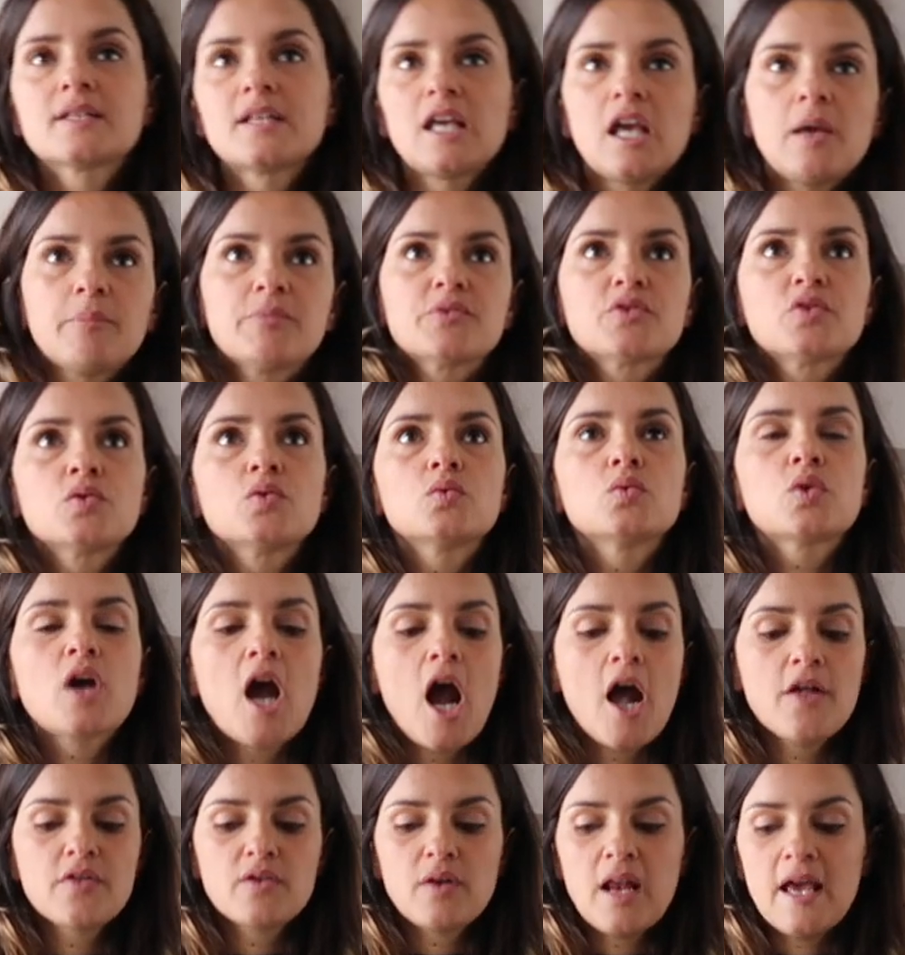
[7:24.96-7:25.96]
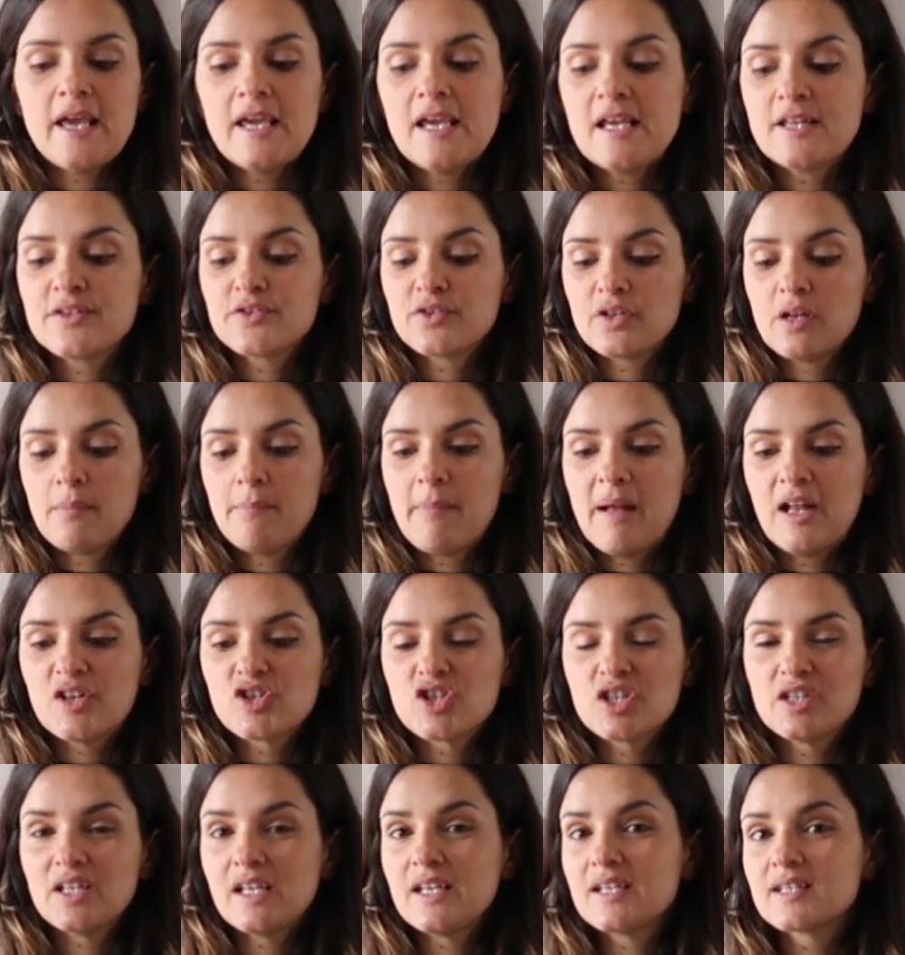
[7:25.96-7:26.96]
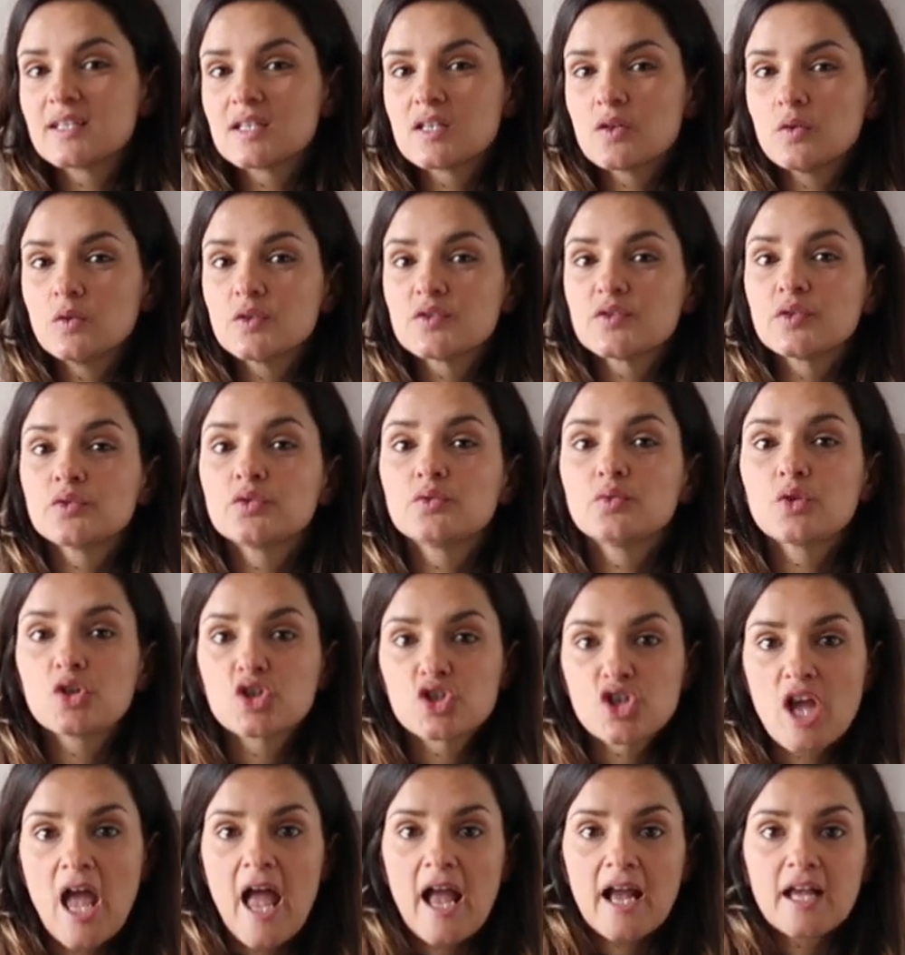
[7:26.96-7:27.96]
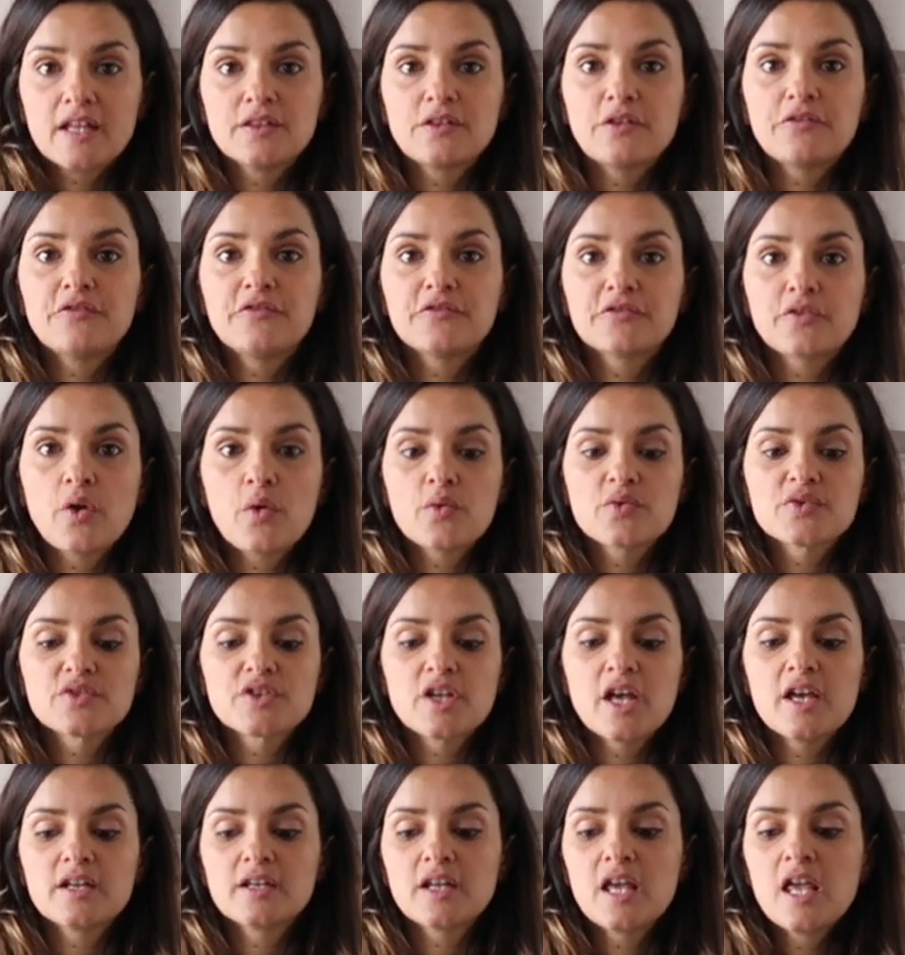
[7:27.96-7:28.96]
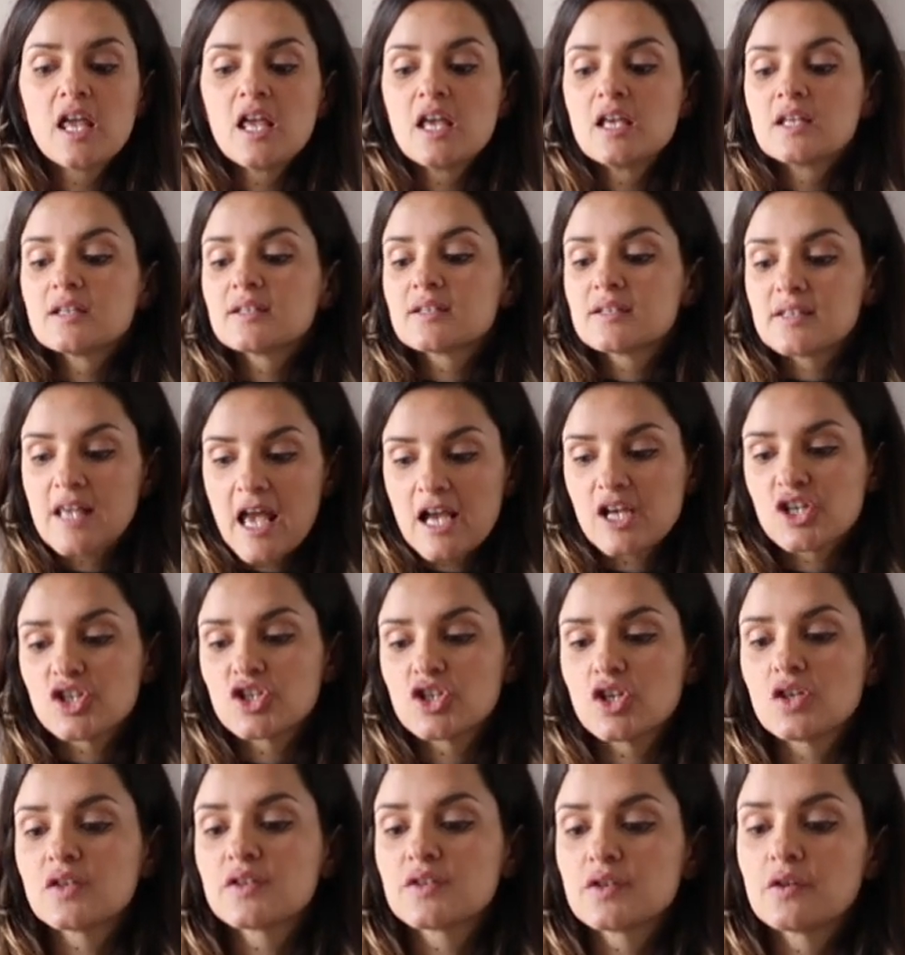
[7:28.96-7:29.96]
tip to kind of like eat on a budget is also to check the frozen section.